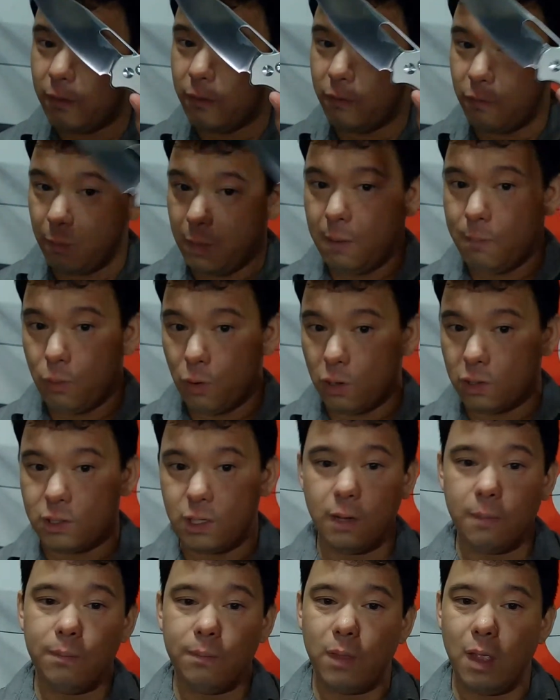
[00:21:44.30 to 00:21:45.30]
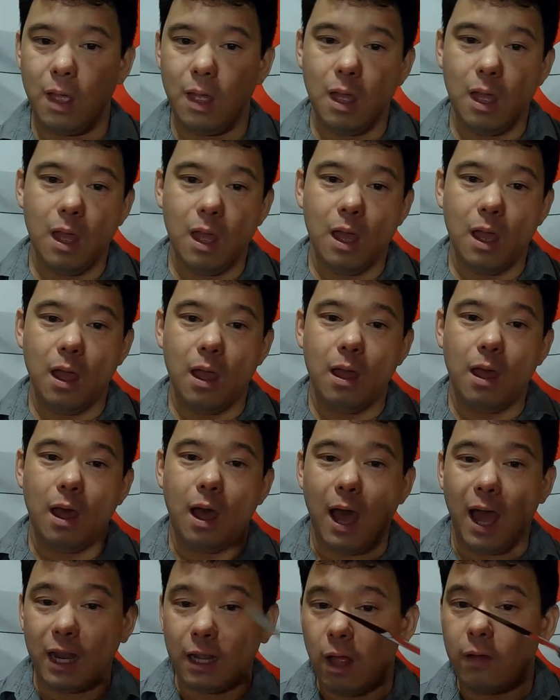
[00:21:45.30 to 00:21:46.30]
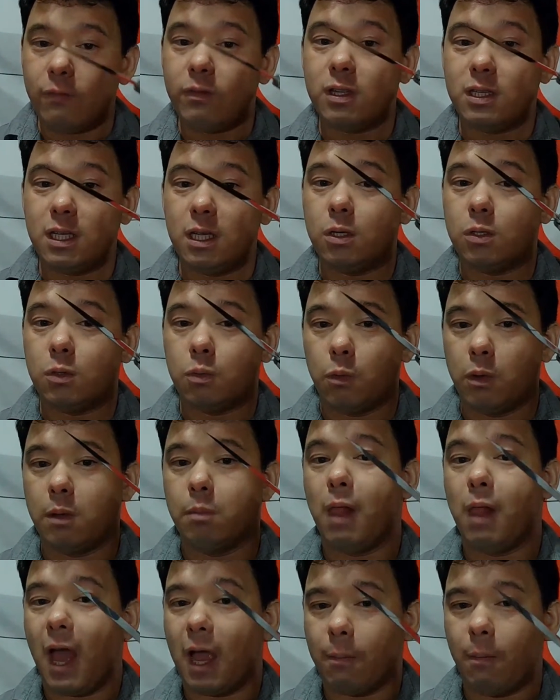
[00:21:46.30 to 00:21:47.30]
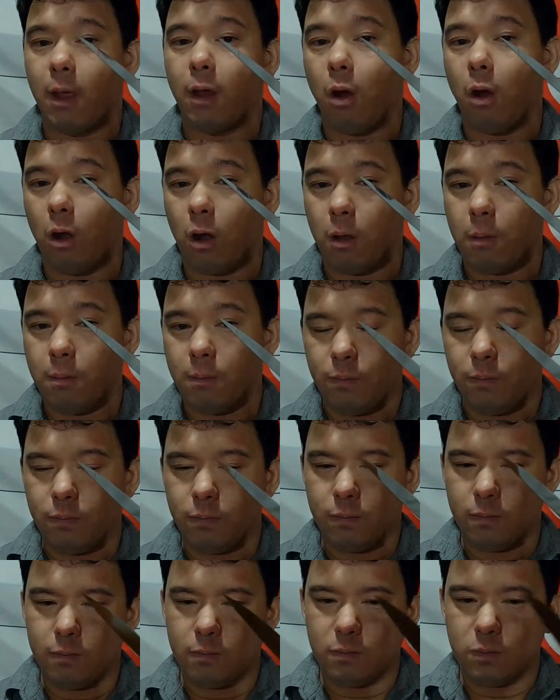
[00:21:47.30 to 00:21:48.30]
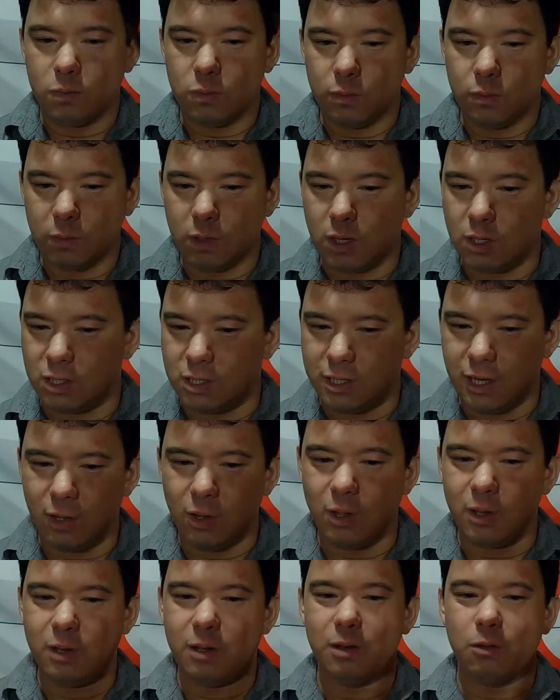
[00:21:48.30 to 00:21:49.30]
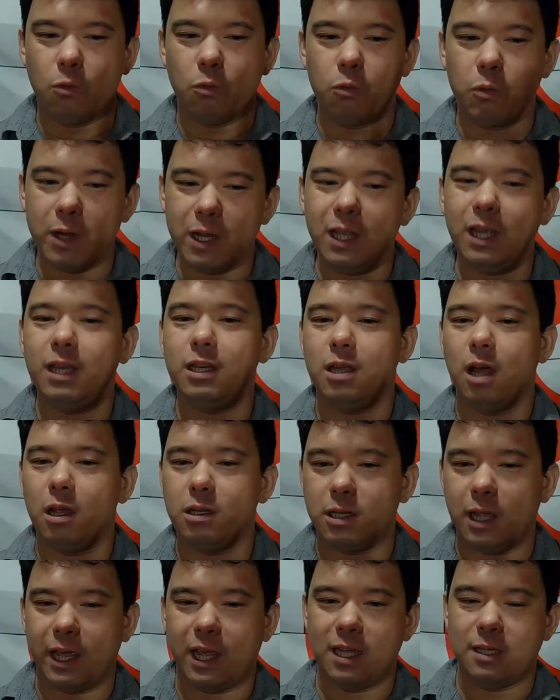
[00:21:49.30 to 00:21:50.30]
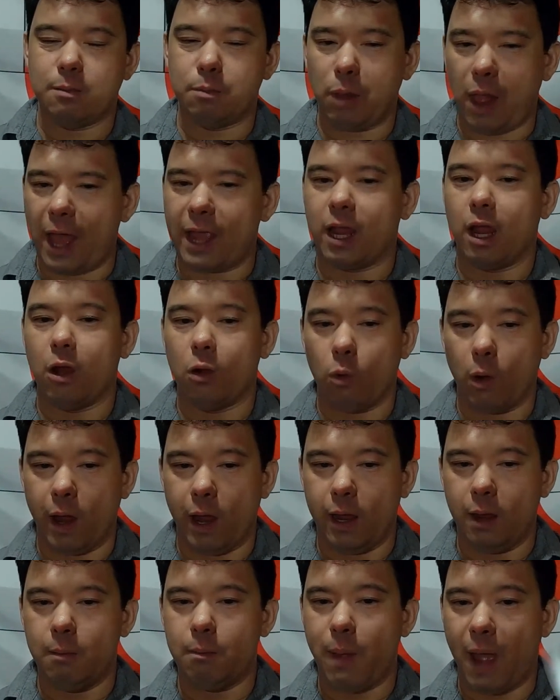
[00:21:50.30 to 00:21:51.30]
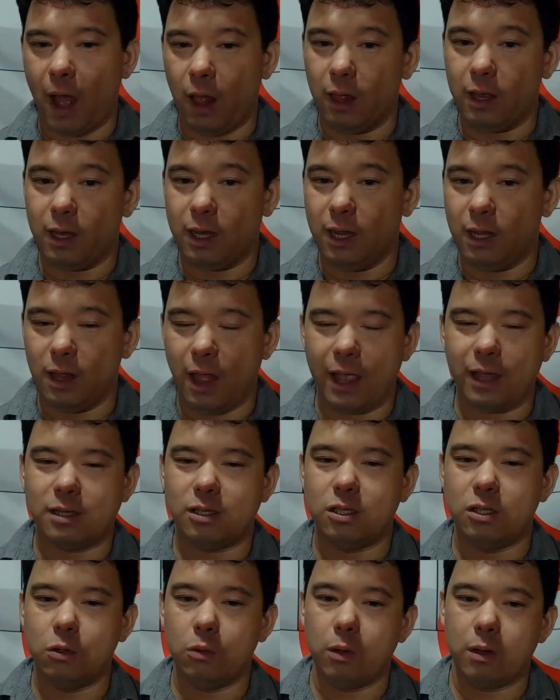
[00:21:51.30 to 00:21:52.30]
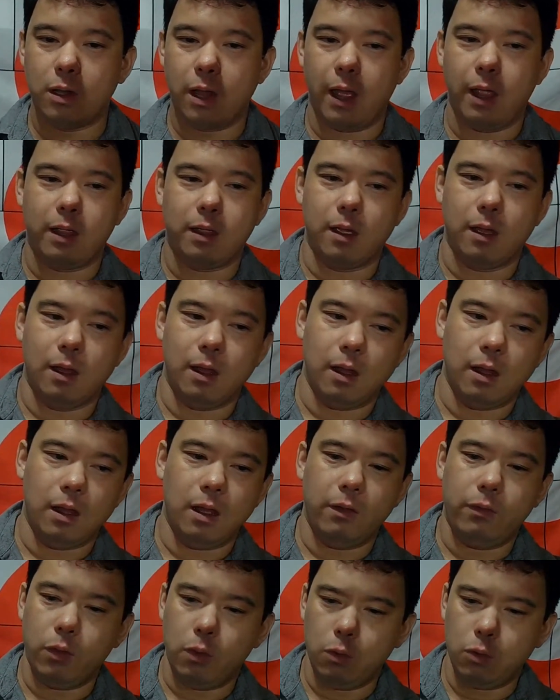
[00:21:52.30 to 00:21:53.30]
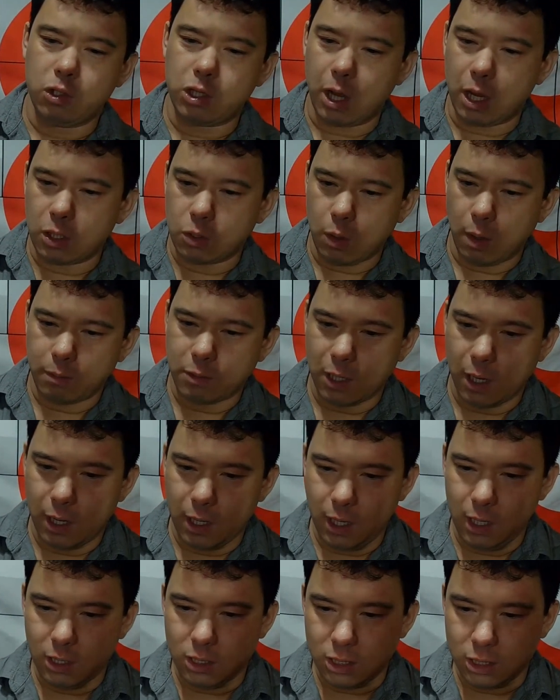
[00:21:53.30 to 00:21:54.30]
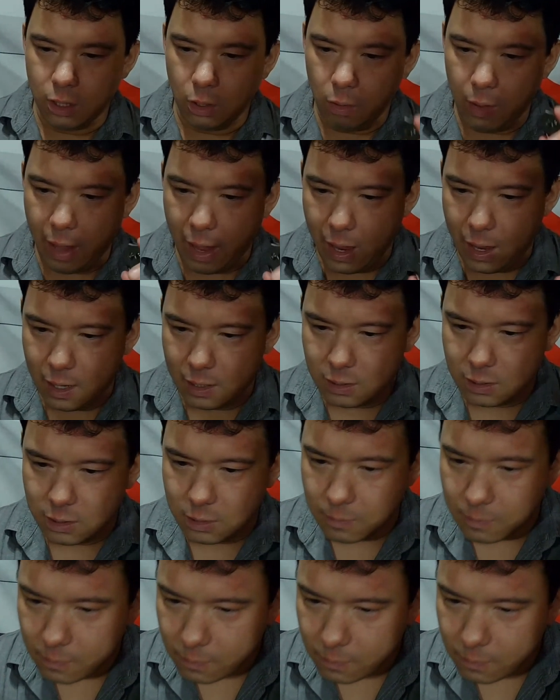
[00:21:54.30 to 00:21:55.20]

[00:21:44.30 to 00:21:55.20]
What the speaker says: for me personally, I'd love to see this with black micarta because Dylan really does like his black and gray palette. He likes doing like, if you check his website, he still has.